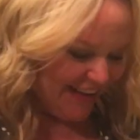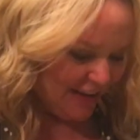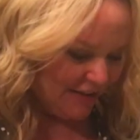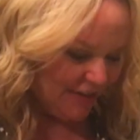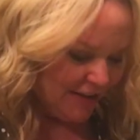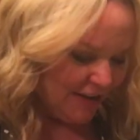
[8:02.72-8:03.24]
Yeah.
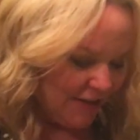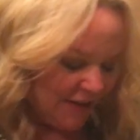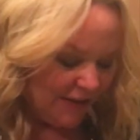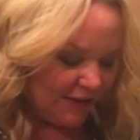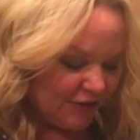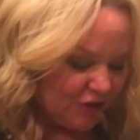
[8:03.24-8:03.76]

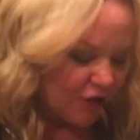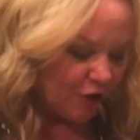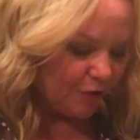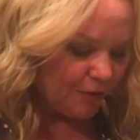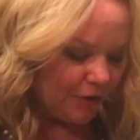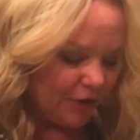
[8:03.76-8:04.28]

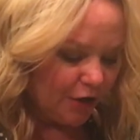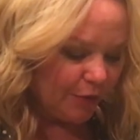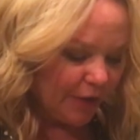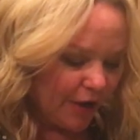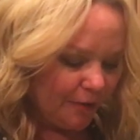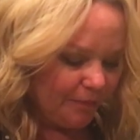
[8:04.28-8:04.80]
So here
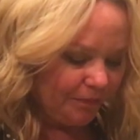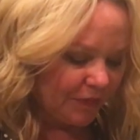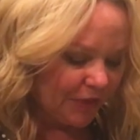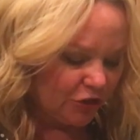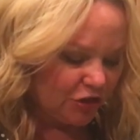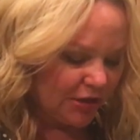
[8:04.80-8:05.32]
we go.
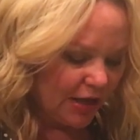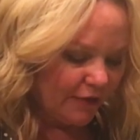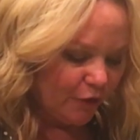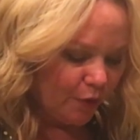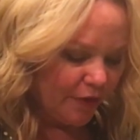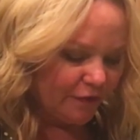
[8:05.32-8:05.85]
Just kind
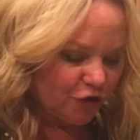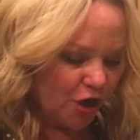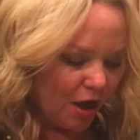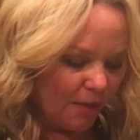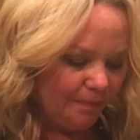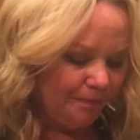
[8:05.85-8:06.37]
of a rough
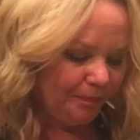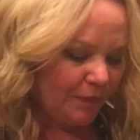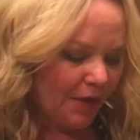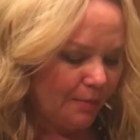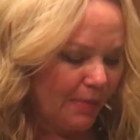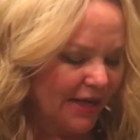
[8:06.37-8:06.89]
chop,
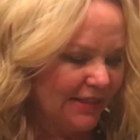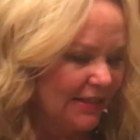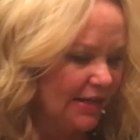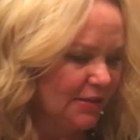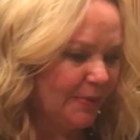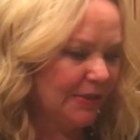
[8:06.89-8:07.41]

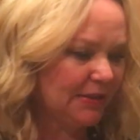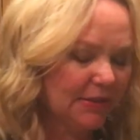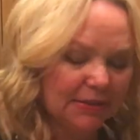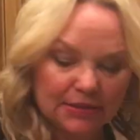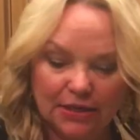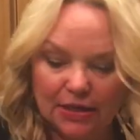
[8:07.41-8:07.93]
bite-sized
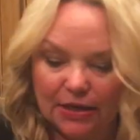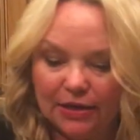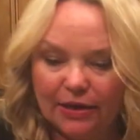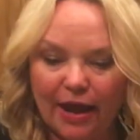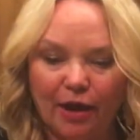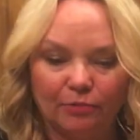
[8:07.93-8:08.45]
pieces.
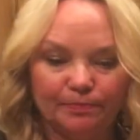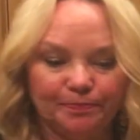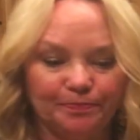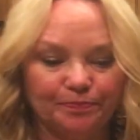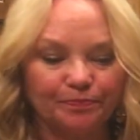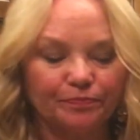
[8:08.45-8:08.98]
Now,
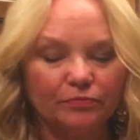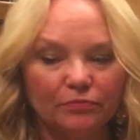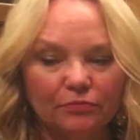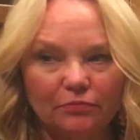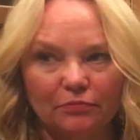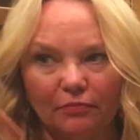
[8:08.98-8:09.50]

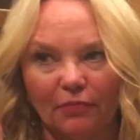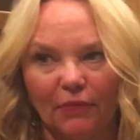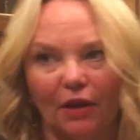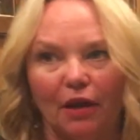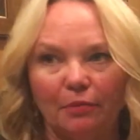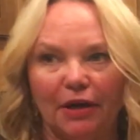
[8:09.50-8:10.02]

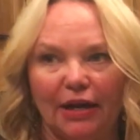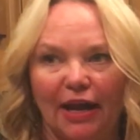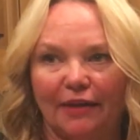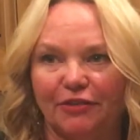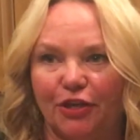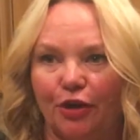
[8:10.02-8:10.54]
I'm gonna
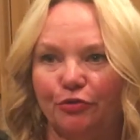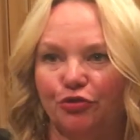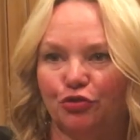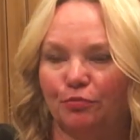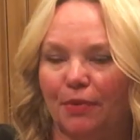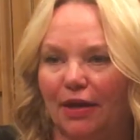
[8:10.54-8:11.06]
have to go
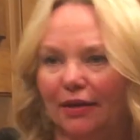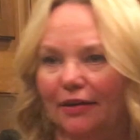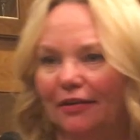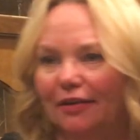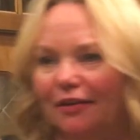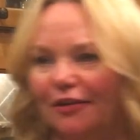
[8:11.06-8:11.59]
to my